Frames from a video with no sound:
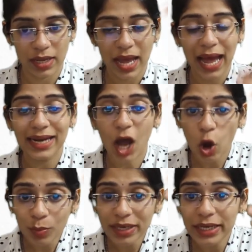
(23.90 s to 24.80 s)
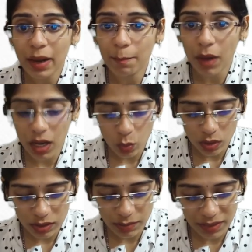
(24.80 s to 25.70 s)
And how many lumbar
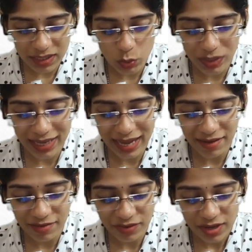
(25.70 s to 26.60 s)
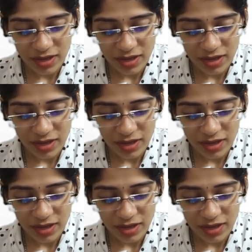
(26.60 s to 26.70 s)
vertebrae we have?